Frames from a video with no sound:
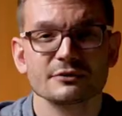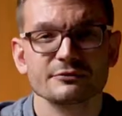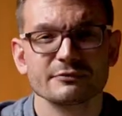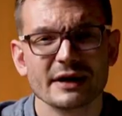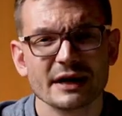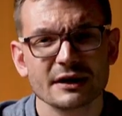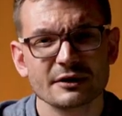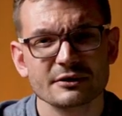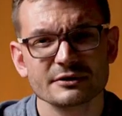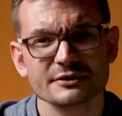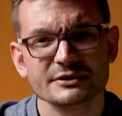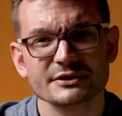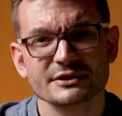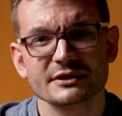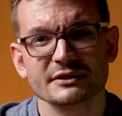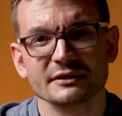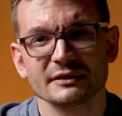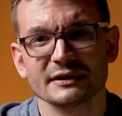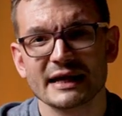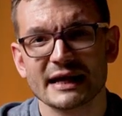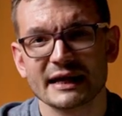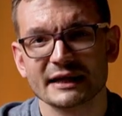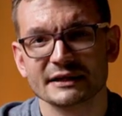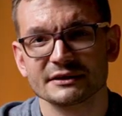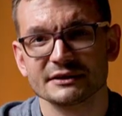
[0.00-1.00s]
Trackers
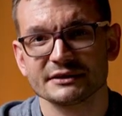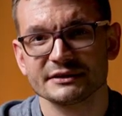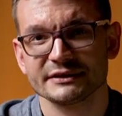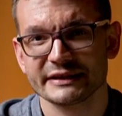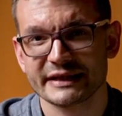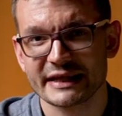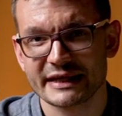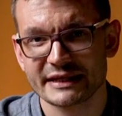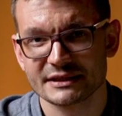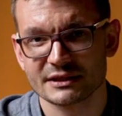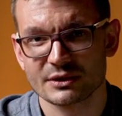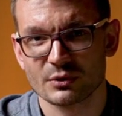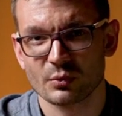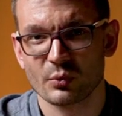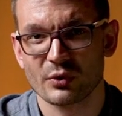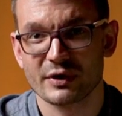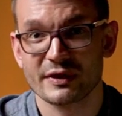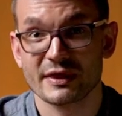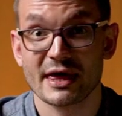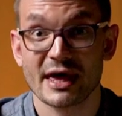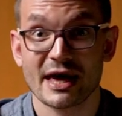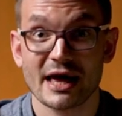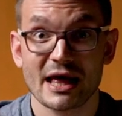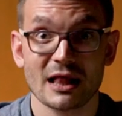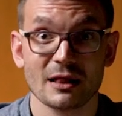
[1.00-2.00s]
collect data with
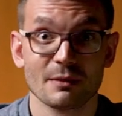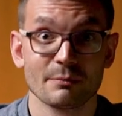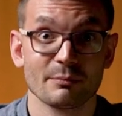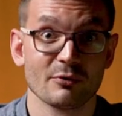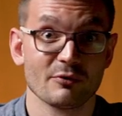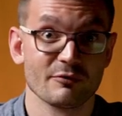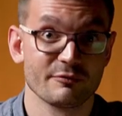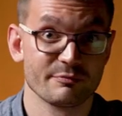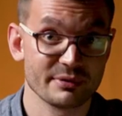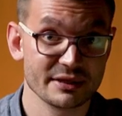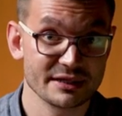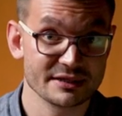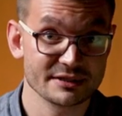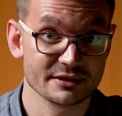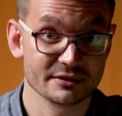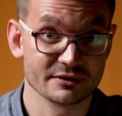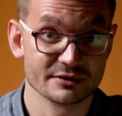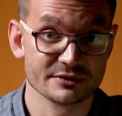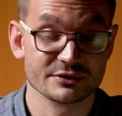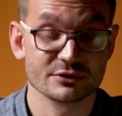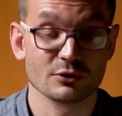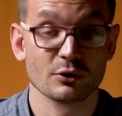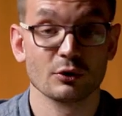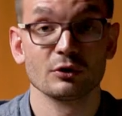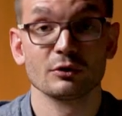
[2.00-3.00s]
the help of
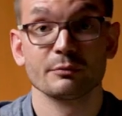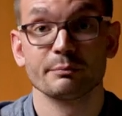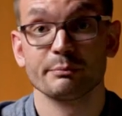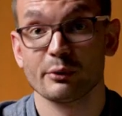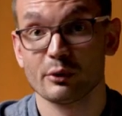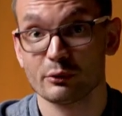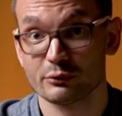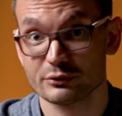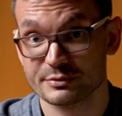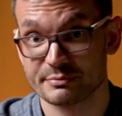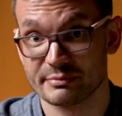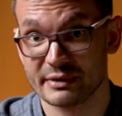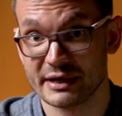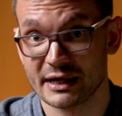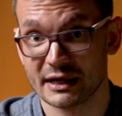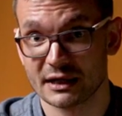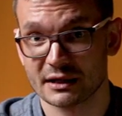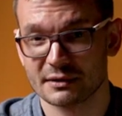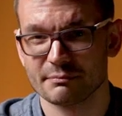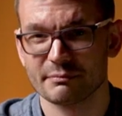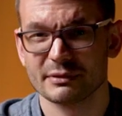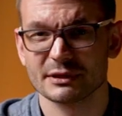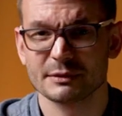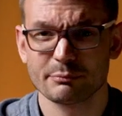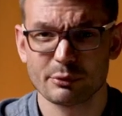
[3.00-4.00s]
pixels or
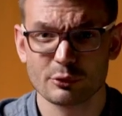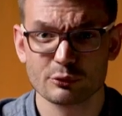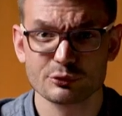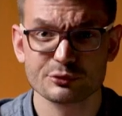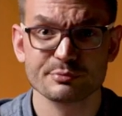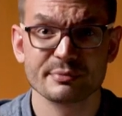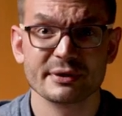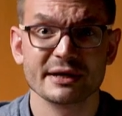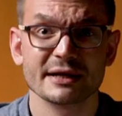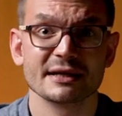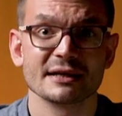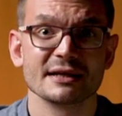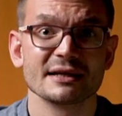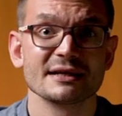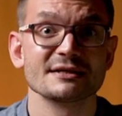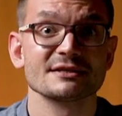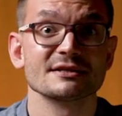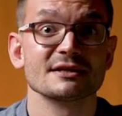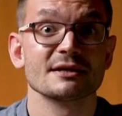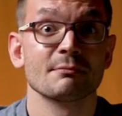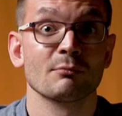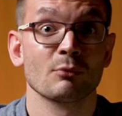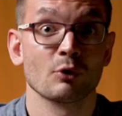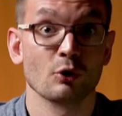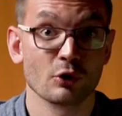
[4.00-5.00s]
postback, but postback is
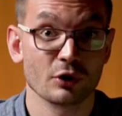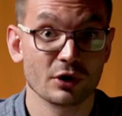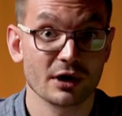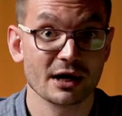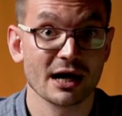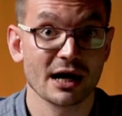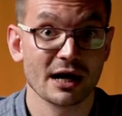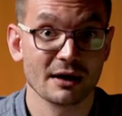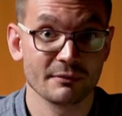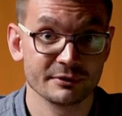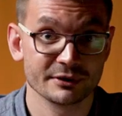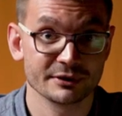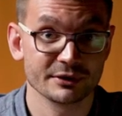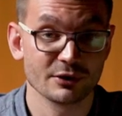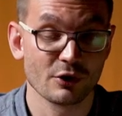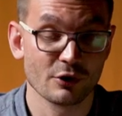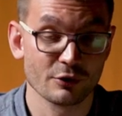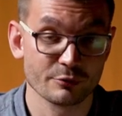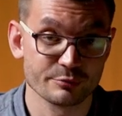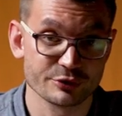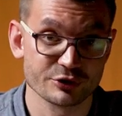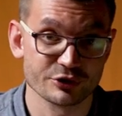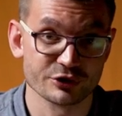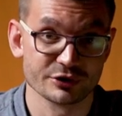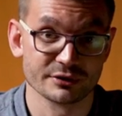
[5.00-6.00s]
a more common
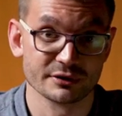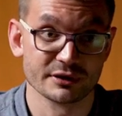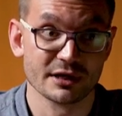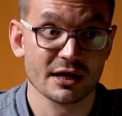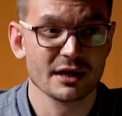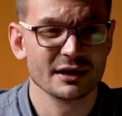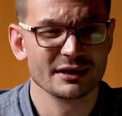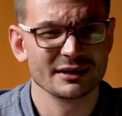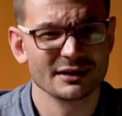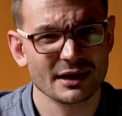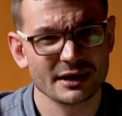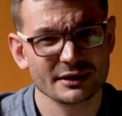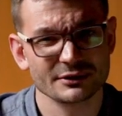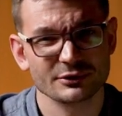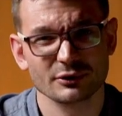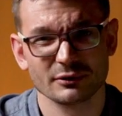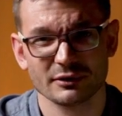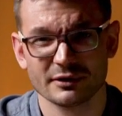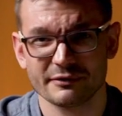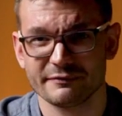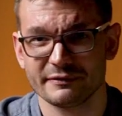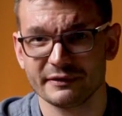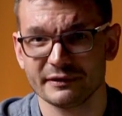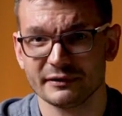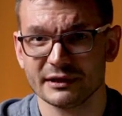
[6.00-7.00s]
option. Not
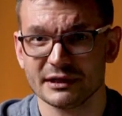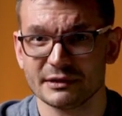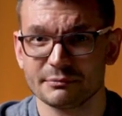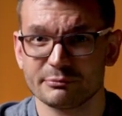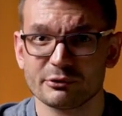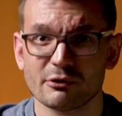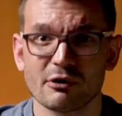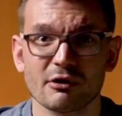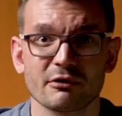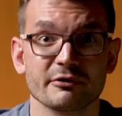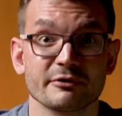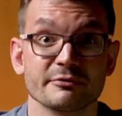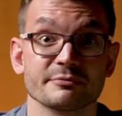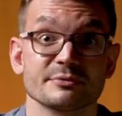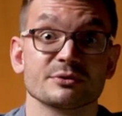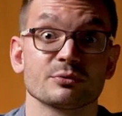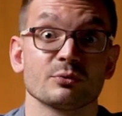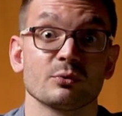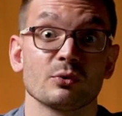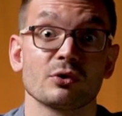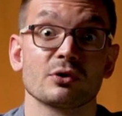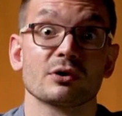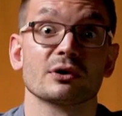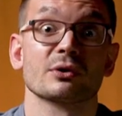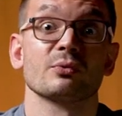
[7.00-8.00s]
all affiliate programs
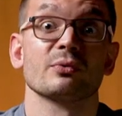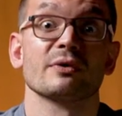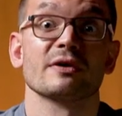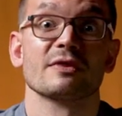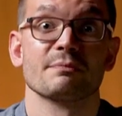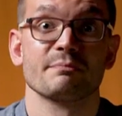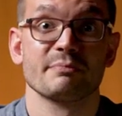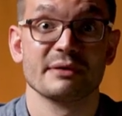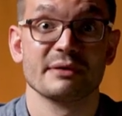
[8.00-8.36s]
work with